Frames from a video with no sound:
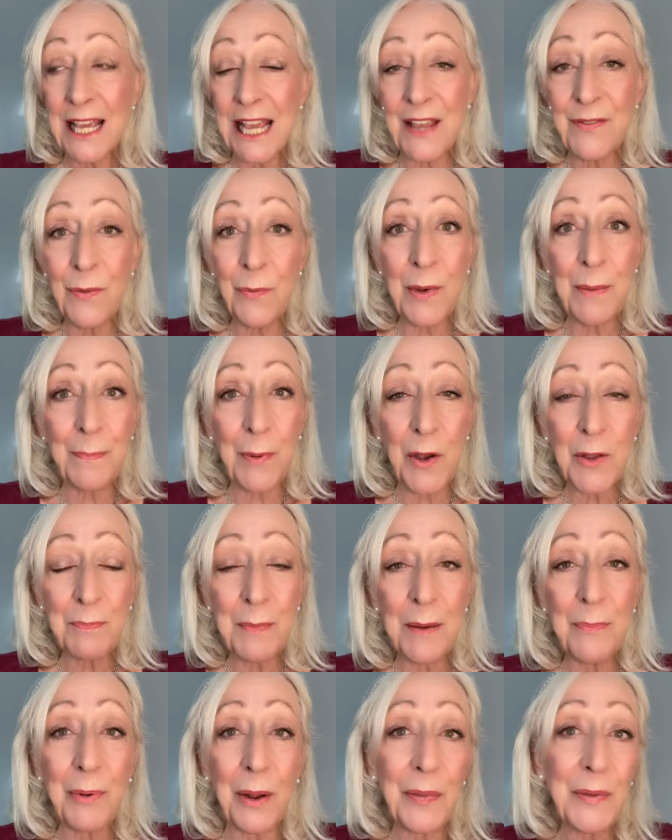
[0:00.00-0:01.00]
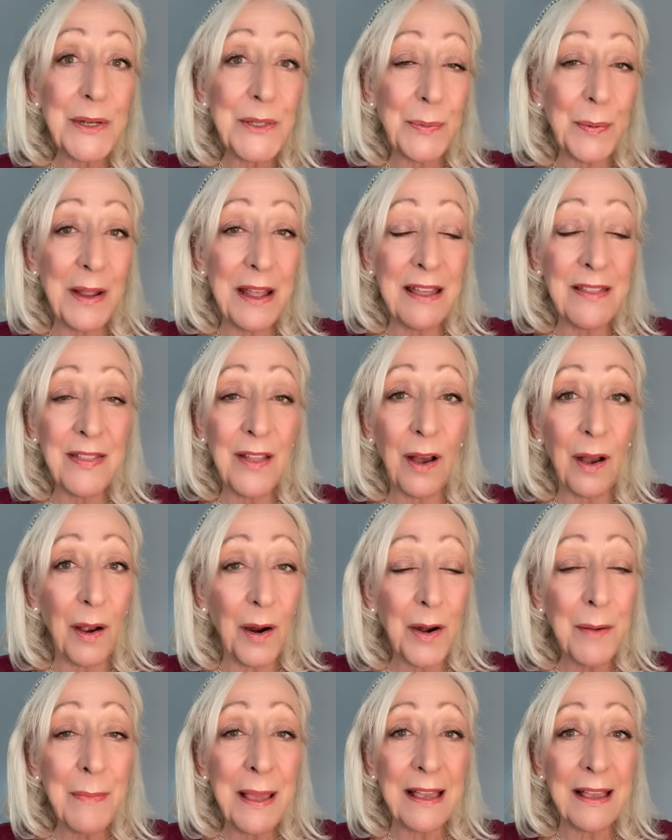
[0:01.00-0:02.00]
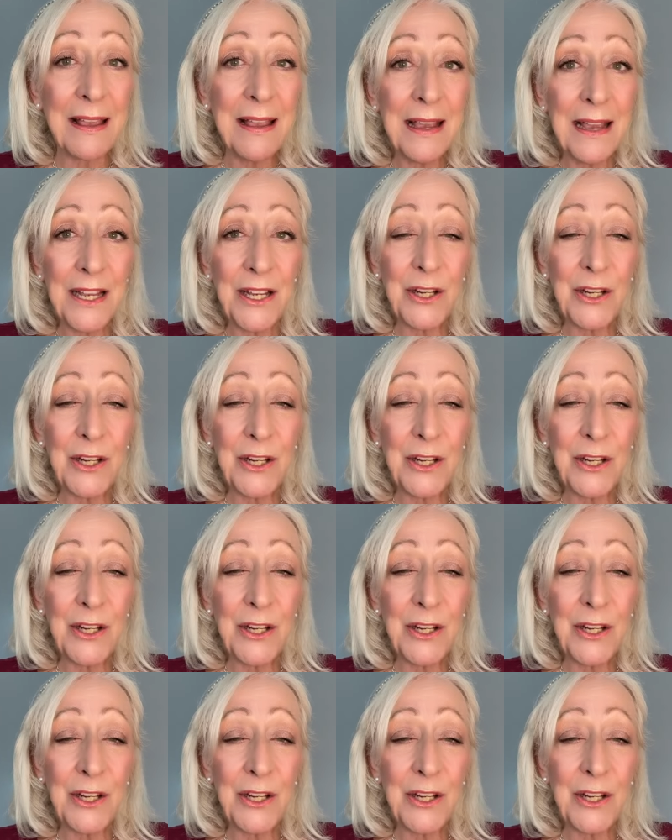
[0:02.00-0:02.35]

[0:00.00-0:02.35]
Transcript: even when both my brothers were in the army.